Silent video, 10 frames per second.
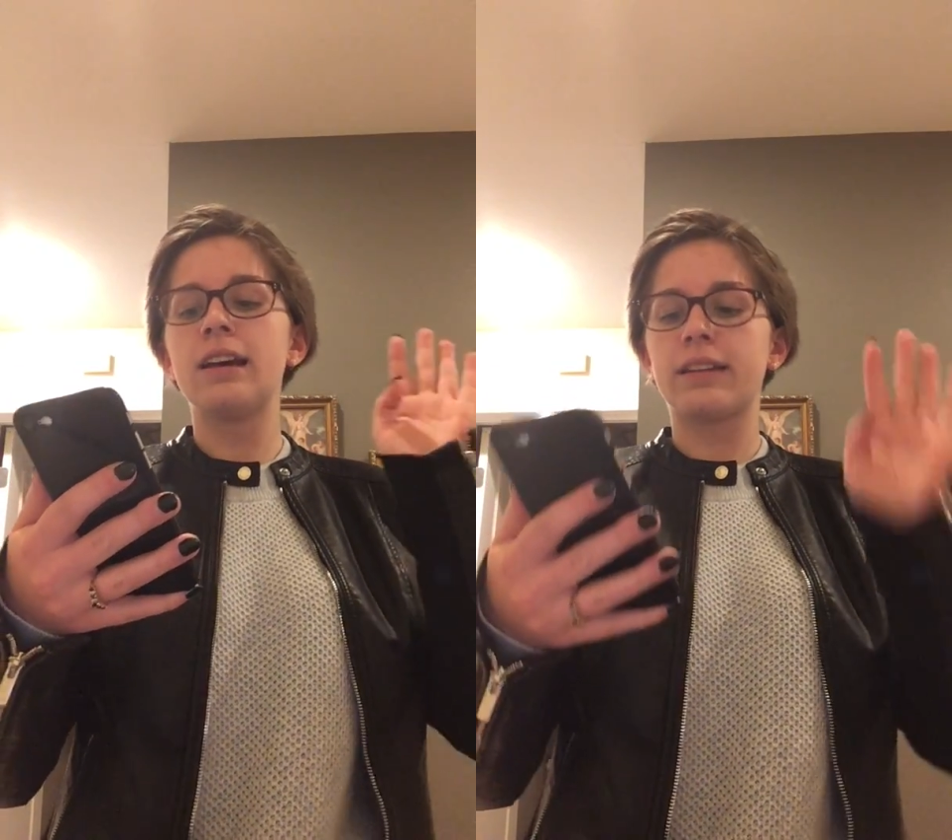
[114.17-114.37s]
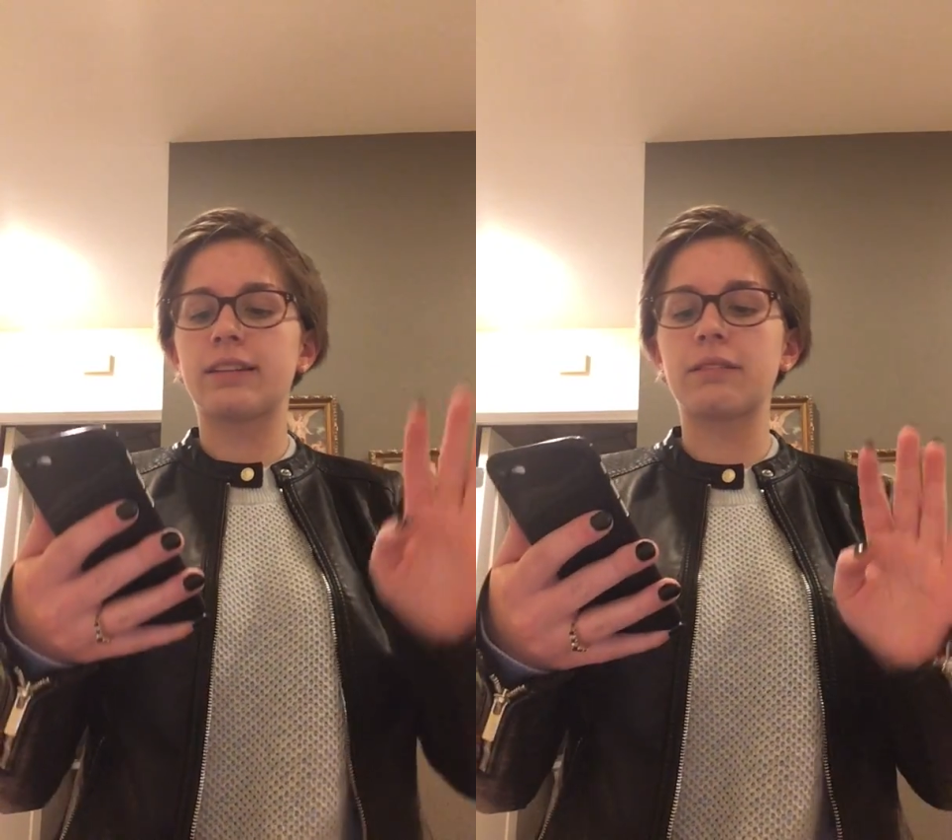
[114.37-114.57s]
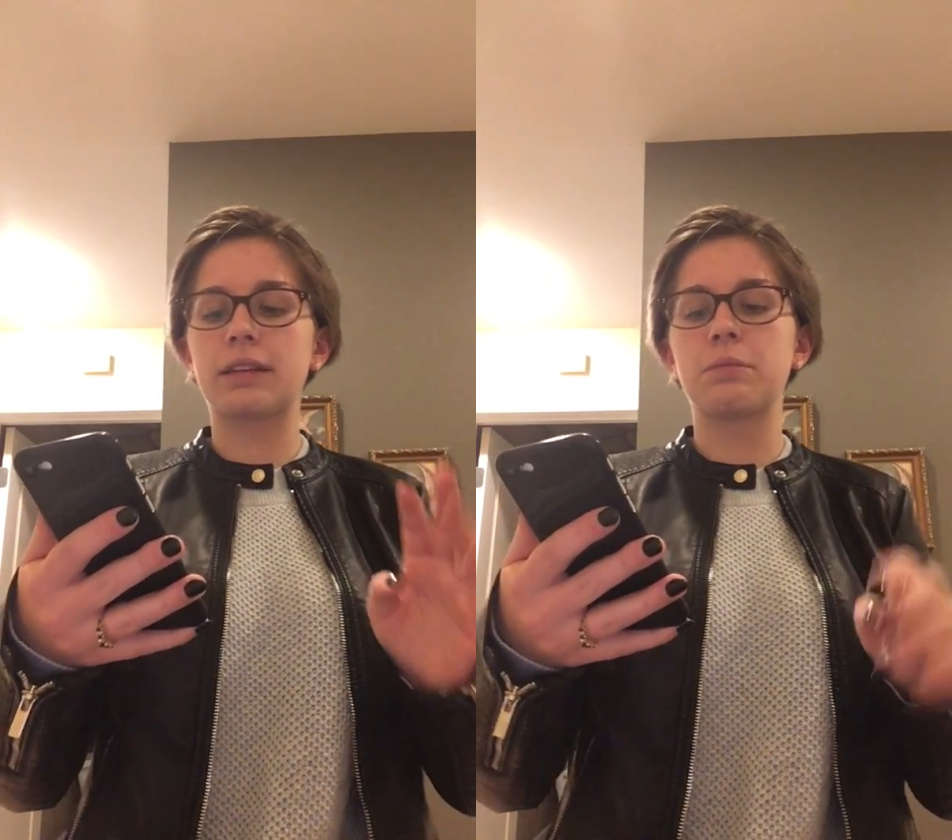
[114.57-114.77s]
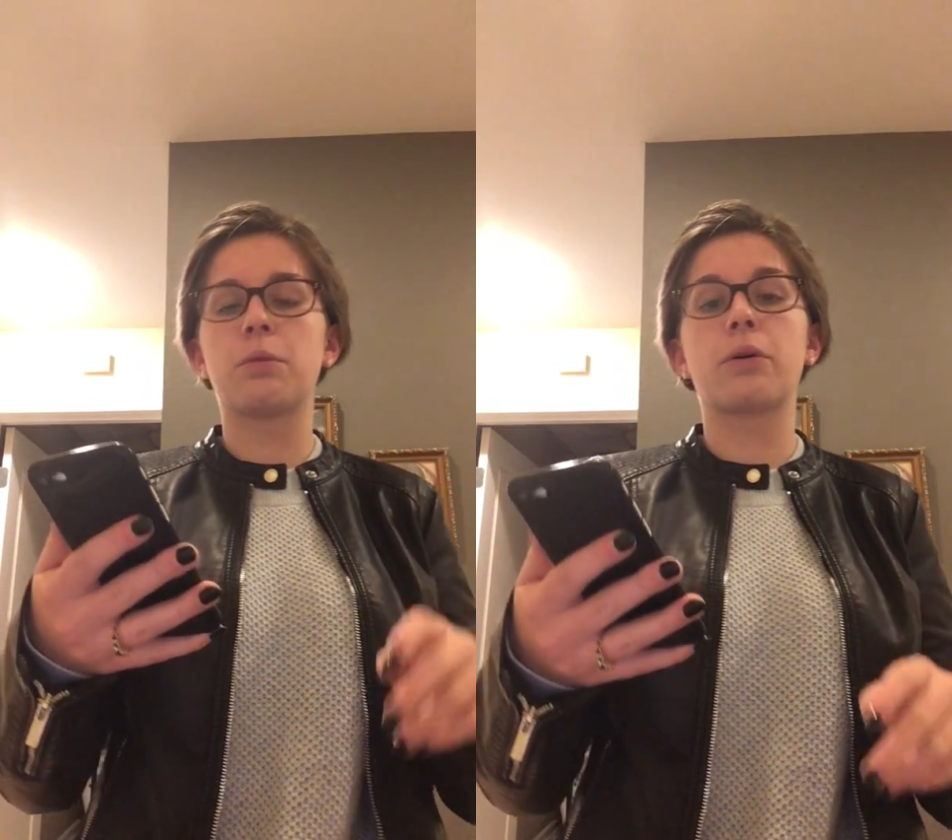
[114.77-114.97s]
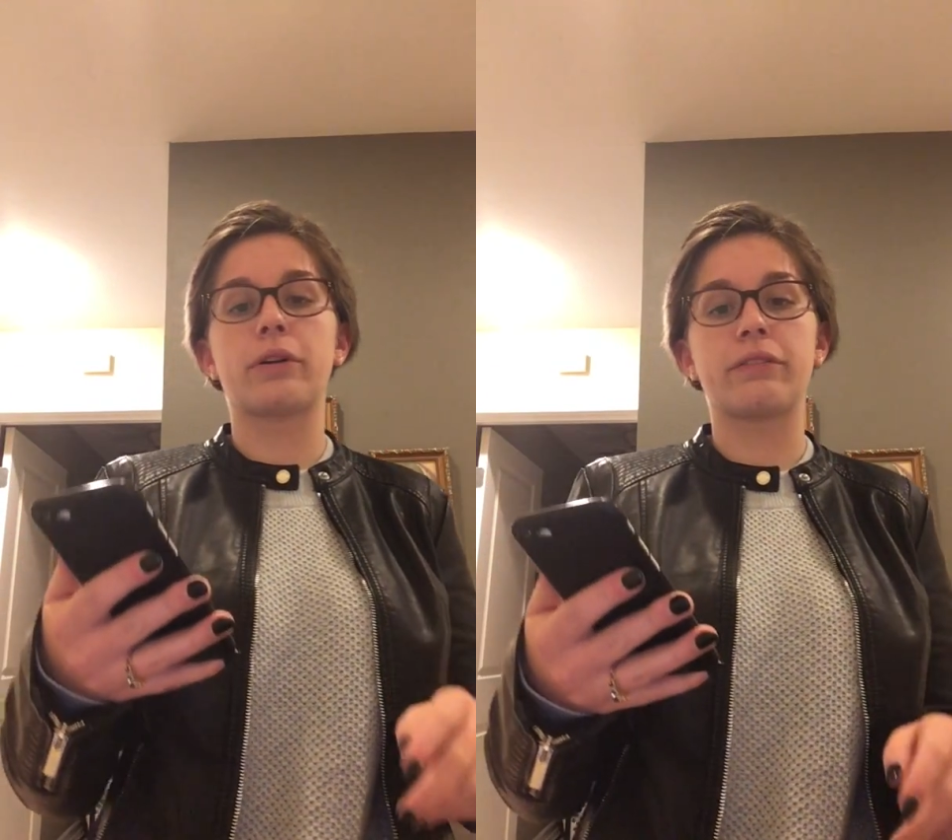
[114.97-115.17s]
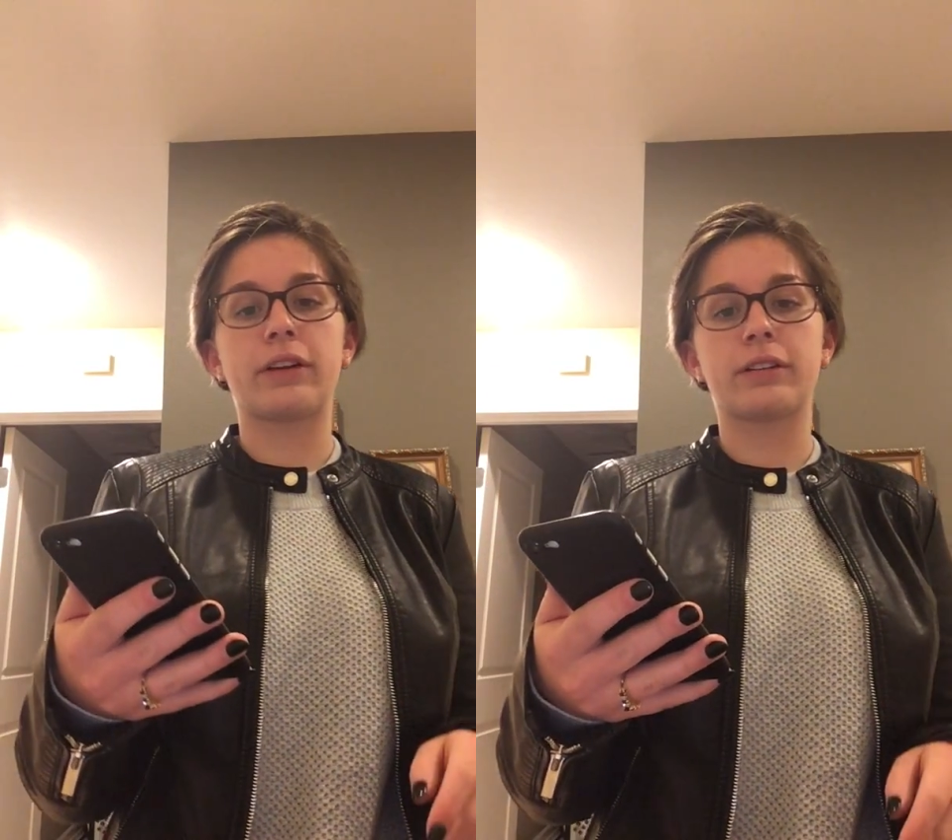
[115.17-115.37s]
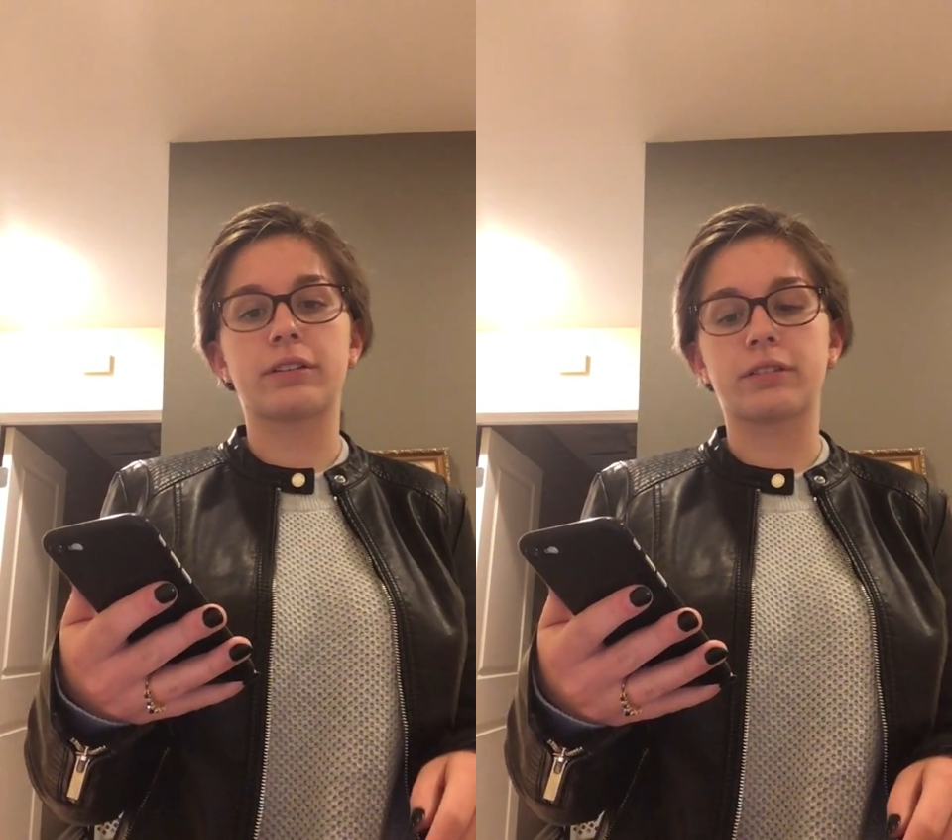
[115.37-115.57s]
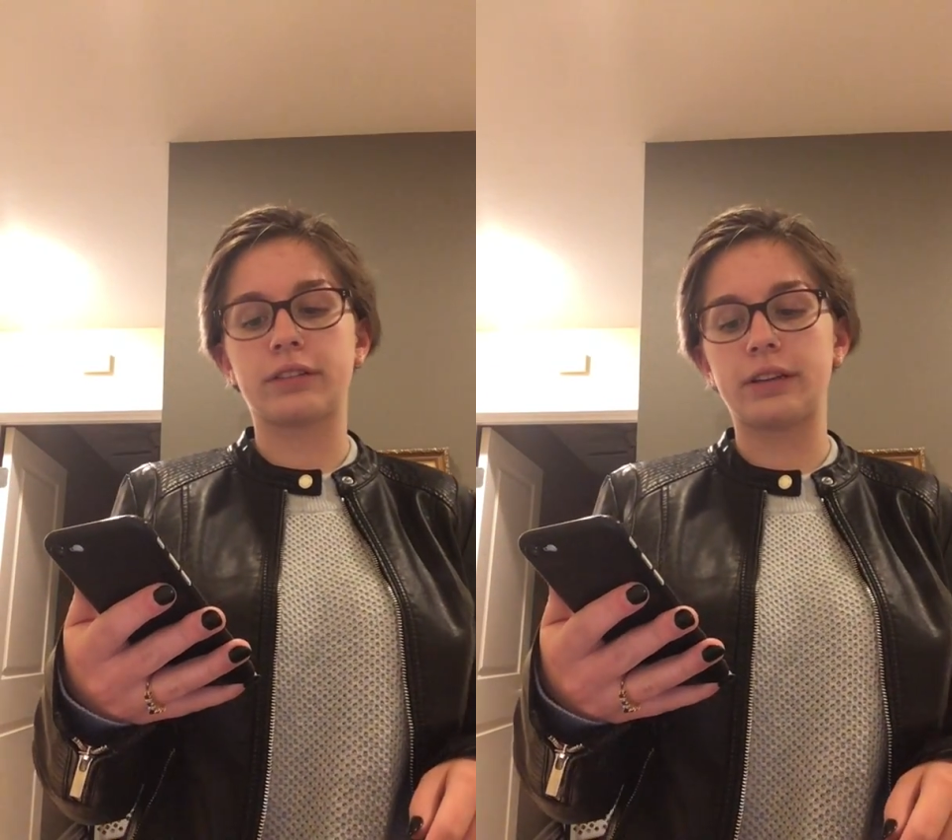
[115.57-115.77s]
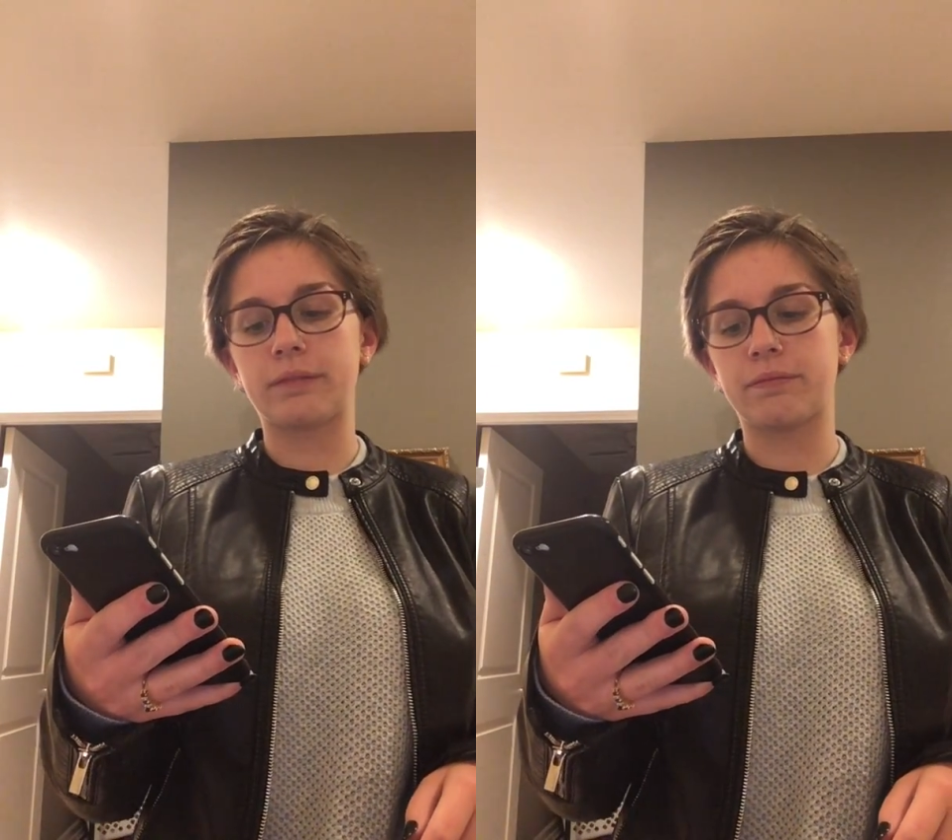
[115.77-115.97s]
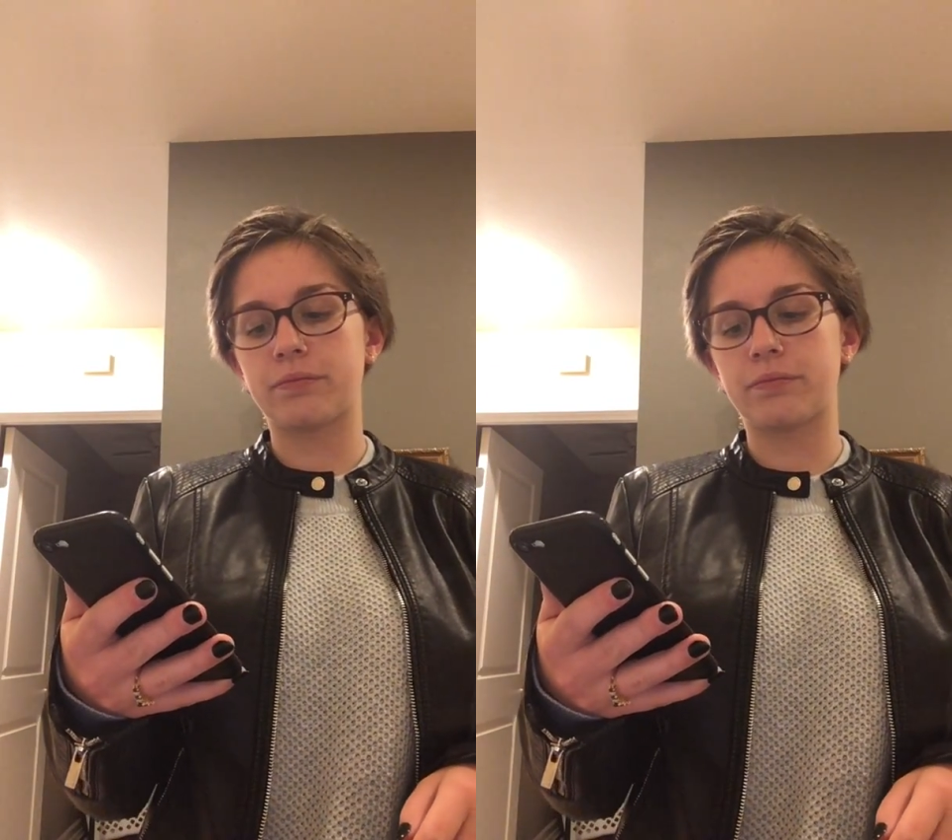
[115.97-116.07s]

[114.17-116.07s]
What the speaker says: something more eventually.